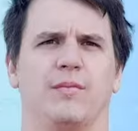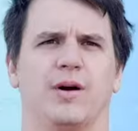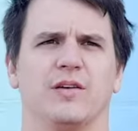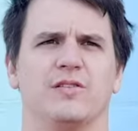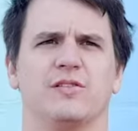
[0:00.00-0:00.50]

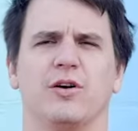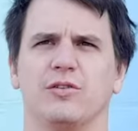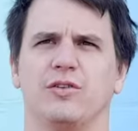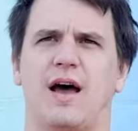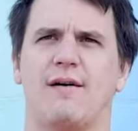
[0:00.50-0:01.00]
I guess it's not
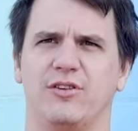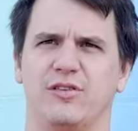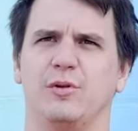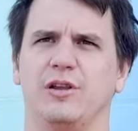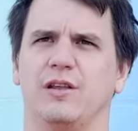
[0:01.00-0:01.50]
until you have a
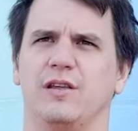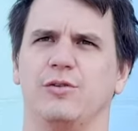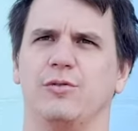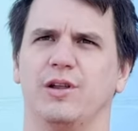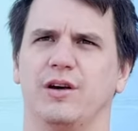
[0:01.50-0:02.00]
disability that
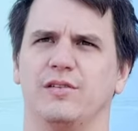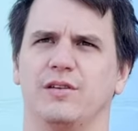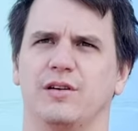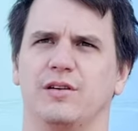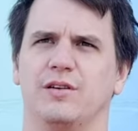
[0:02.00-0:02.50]
you realise
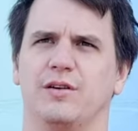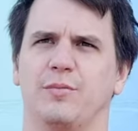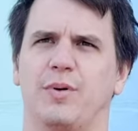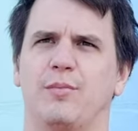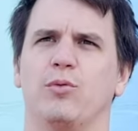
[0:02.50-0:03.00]
that, you know,
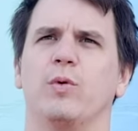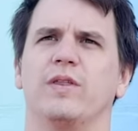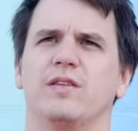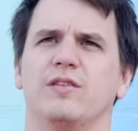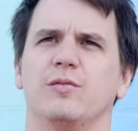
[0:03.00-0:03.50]
people
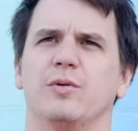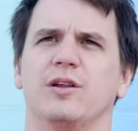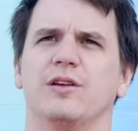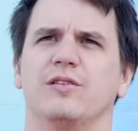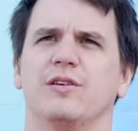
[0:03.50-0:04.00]
with
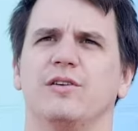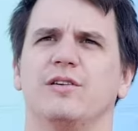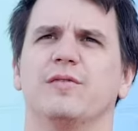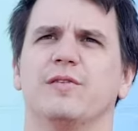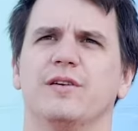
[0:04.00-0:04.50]
disabilities are no
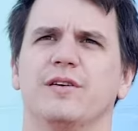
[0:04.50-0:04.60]
different.